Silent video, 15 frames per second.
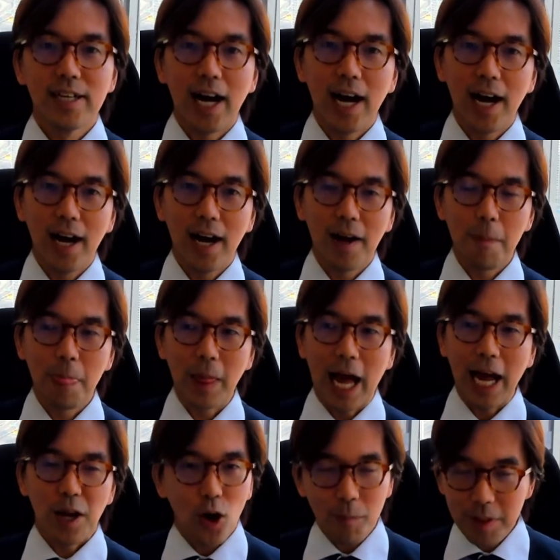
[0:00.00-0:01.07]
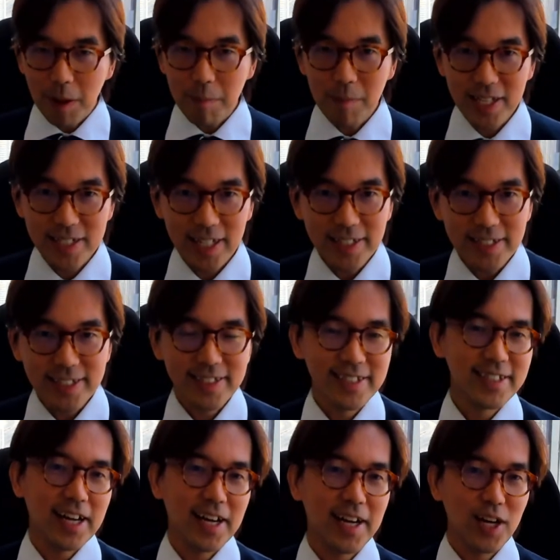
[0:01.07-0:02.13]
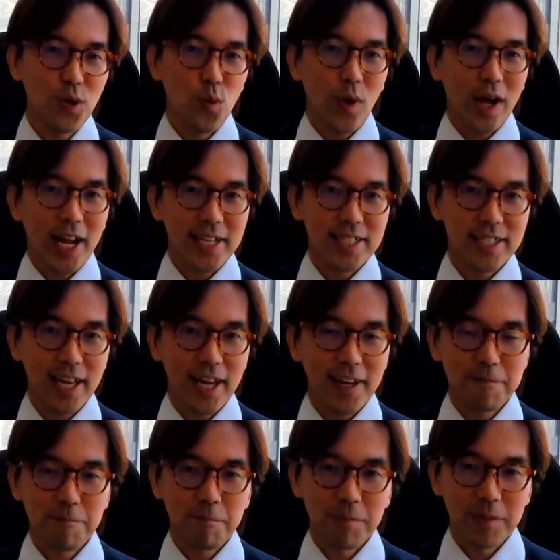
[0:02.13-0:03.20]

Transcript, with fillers: Um, I hope that makes sense, uh, what I say.